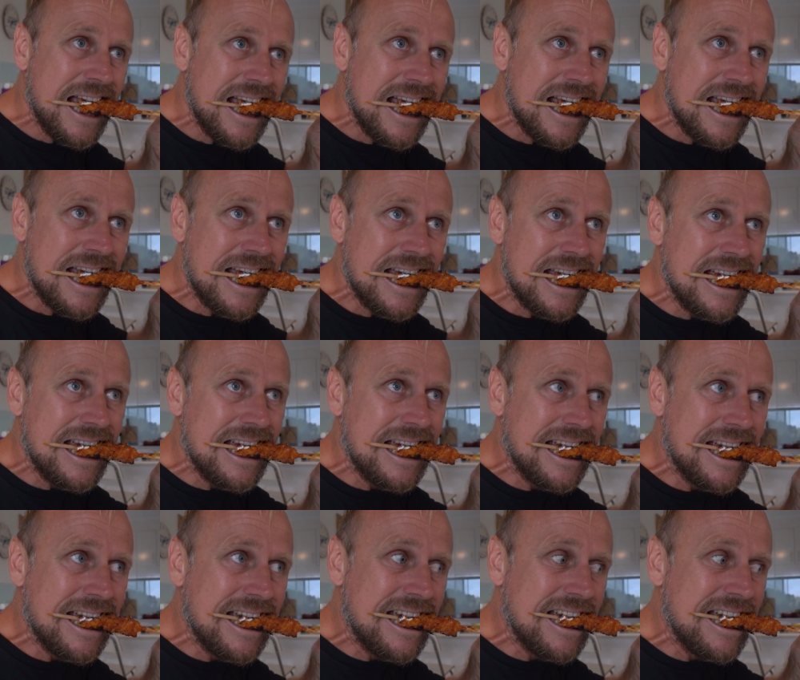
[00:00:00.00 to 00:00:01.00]
And I said to
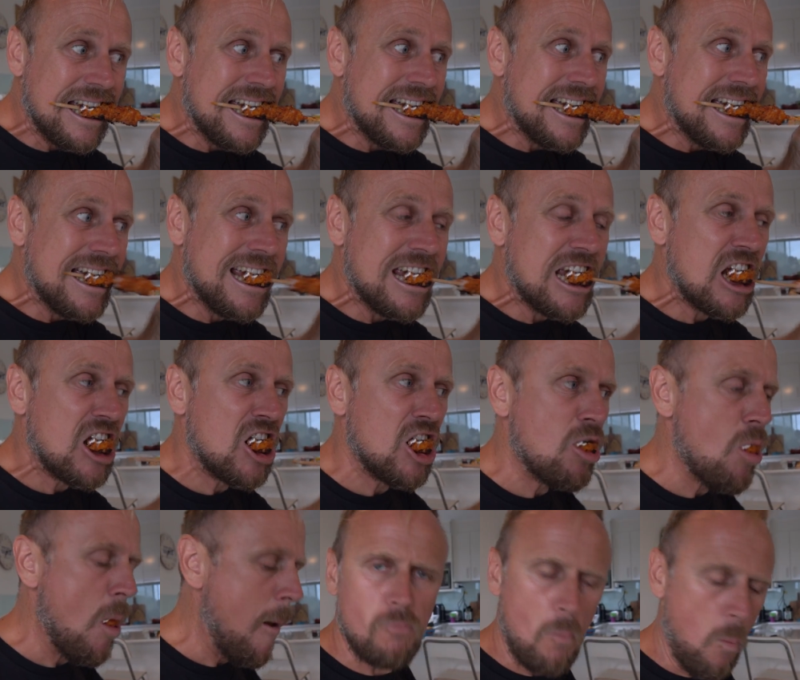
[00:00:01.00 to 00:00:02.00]
you, remember that baby?
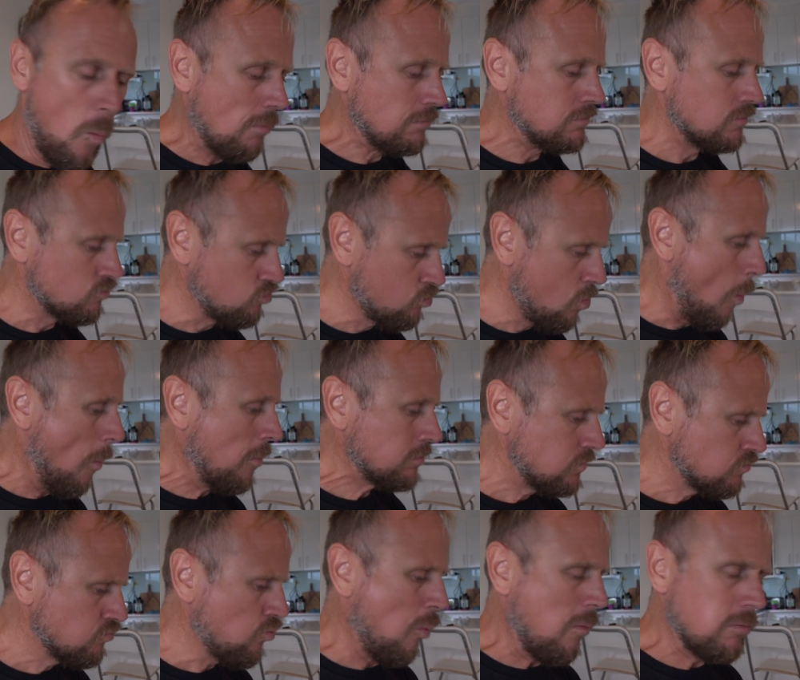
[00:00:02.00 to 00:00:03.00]
I said,
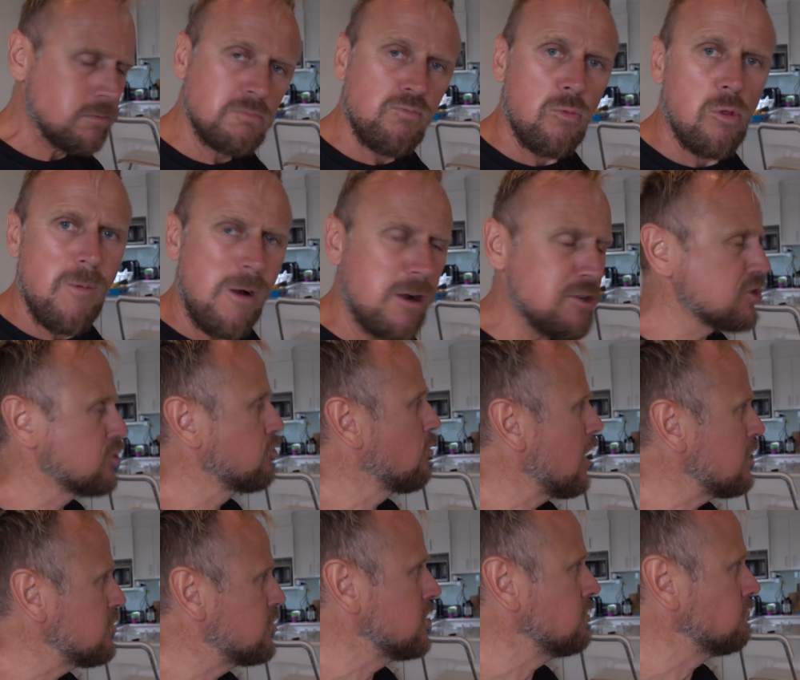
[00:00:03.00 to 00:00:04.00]
what? These
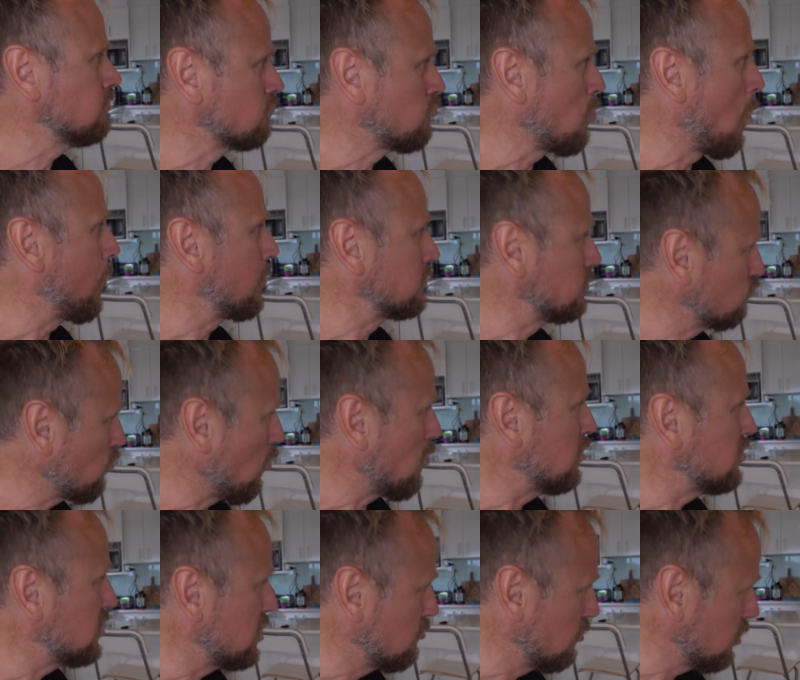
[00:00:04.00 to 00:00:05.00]
great, Tim.
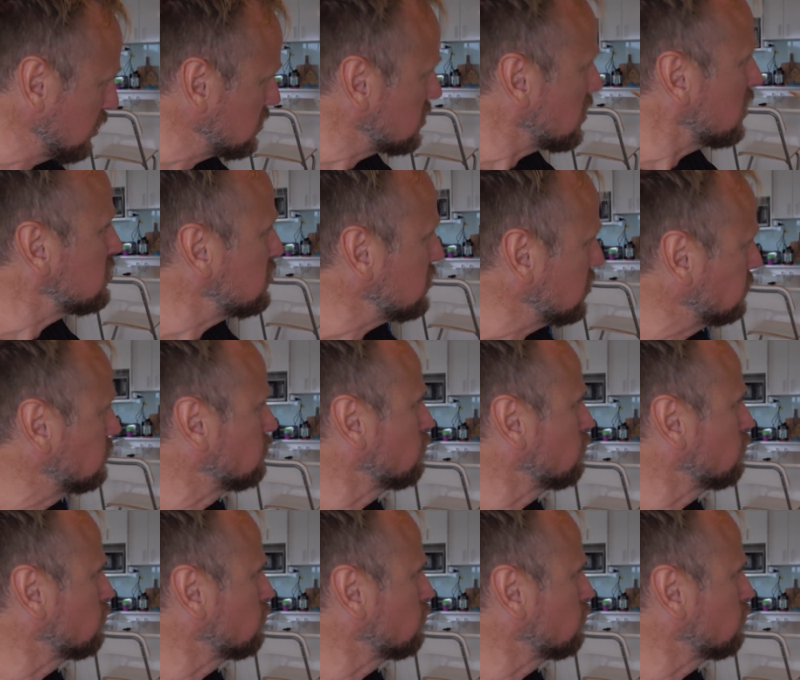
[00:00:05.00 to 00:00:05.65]
These are really tasty.